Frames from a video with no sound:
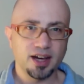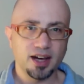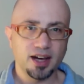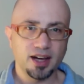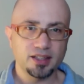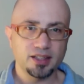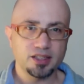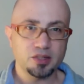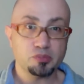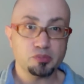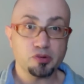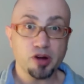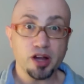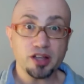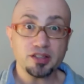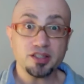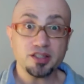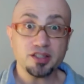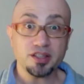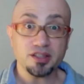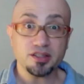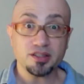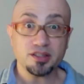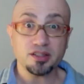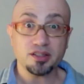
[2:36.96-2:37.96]

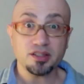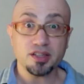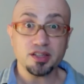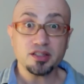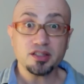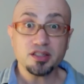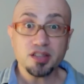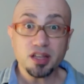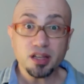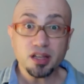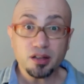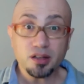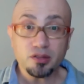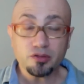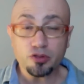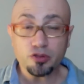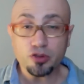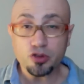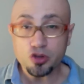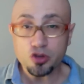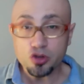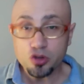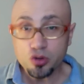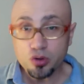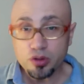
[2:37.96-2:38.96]
depressing statistic for
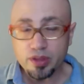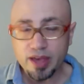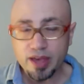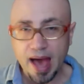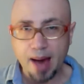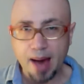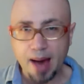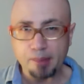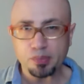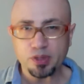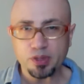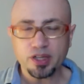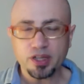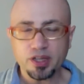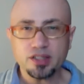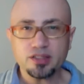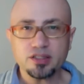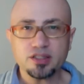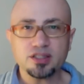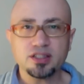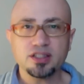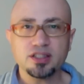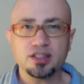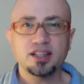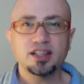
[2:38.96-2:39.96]
you, the
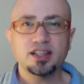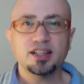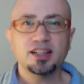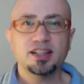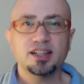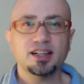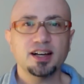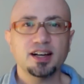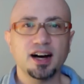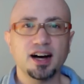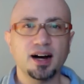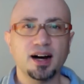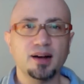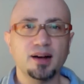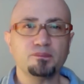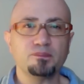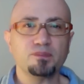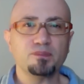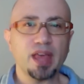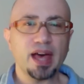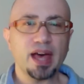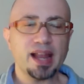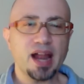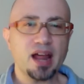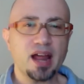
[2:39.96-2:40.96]
applicant. And
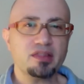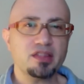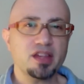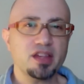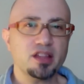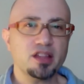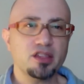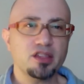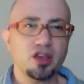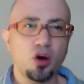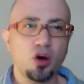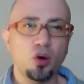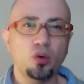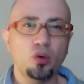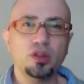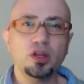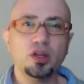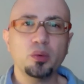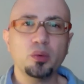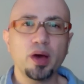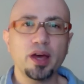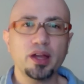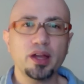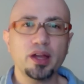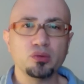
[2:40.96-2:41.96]
I think the only
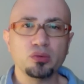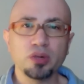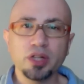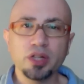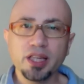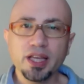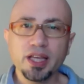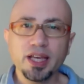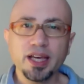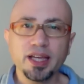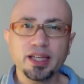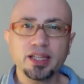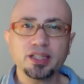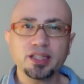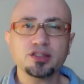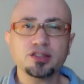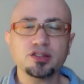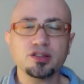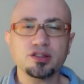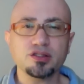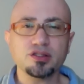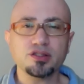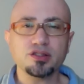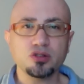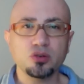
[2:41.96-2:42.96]
way to really get into
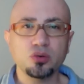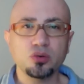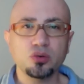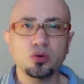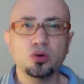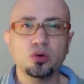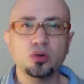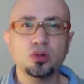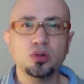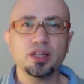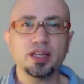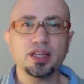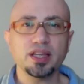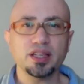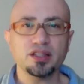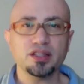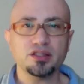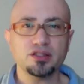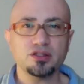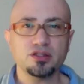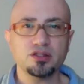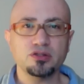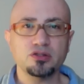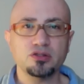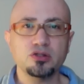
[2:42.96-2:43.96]
the school is
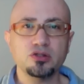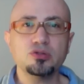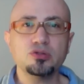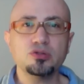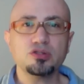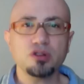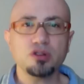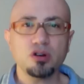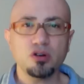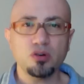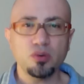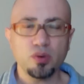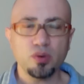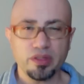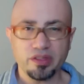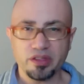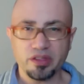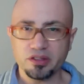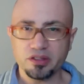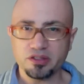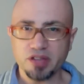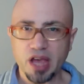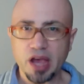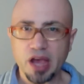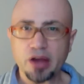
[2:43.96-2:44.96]
to do so with
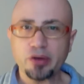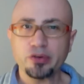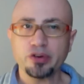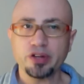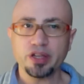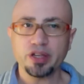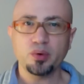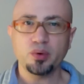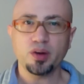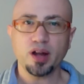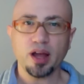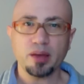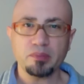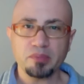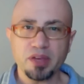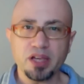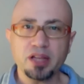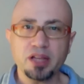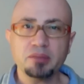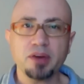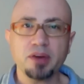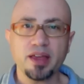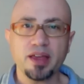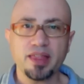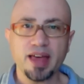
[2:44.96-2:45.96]
integrity. What I
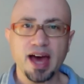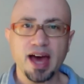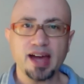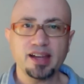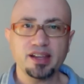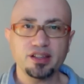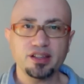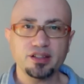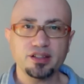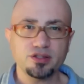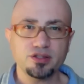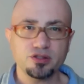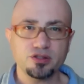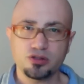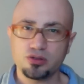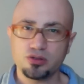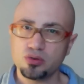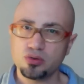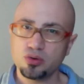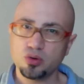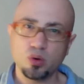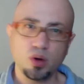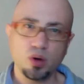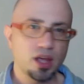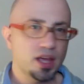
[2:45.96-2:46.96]
mean by that is
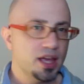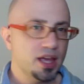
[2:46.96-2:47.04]
to